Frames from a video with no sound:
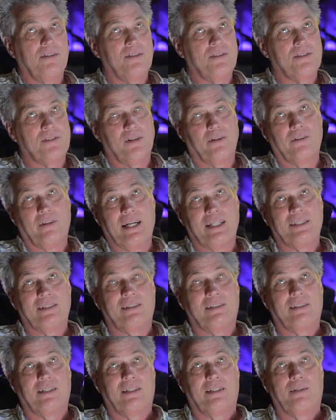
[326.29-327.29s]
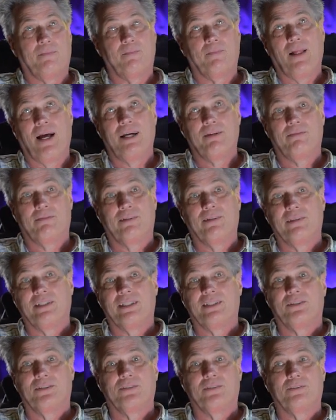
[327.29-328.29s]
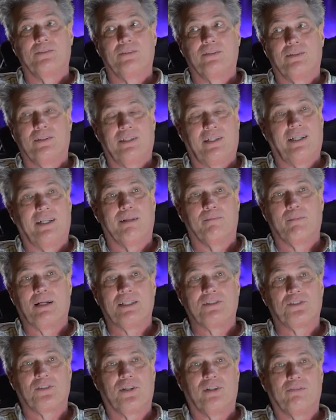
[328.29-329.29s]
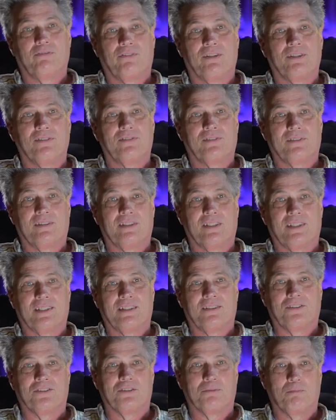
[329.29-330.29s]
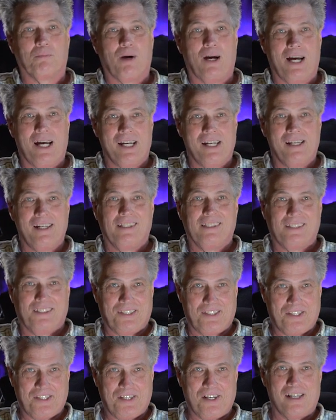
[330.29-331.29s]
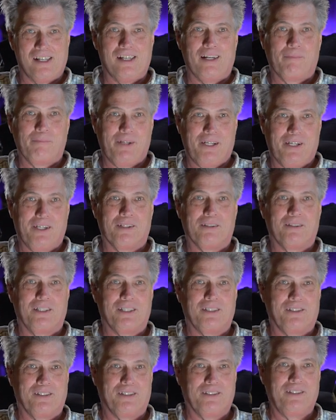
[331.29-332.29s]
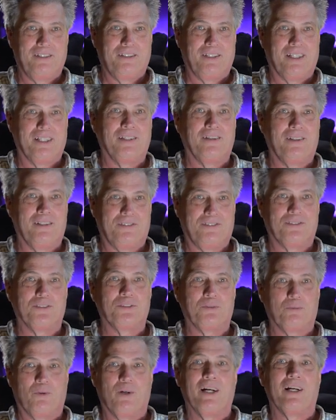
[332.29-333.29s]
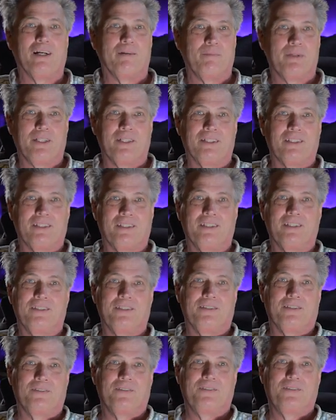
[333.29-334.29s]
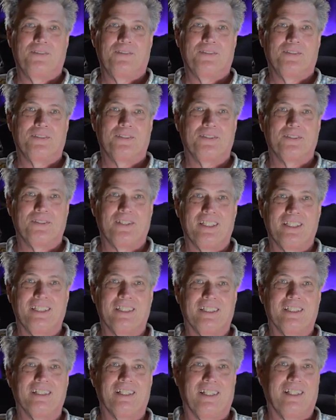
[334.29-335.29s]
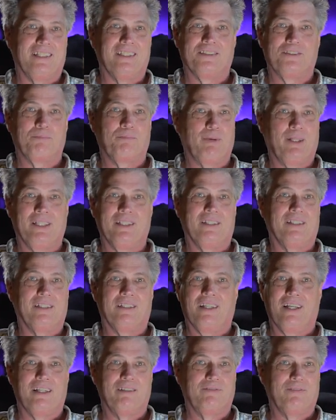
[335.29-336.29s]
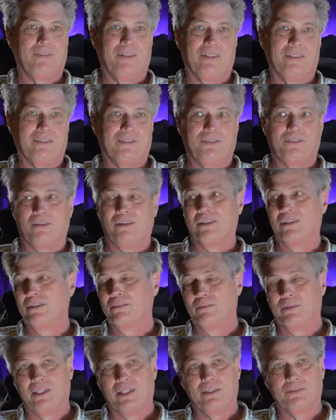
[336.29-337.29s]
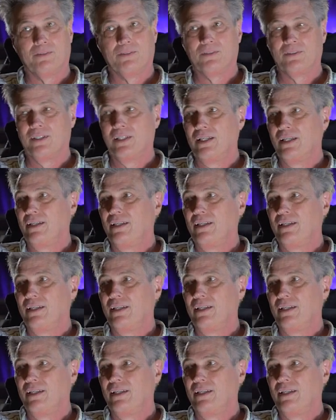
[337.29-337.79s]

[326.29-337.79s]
So that's, I really do look at myself as this is my time here on earth and this is what I'm here to do, right? And it's been a lifelong struggle. When I was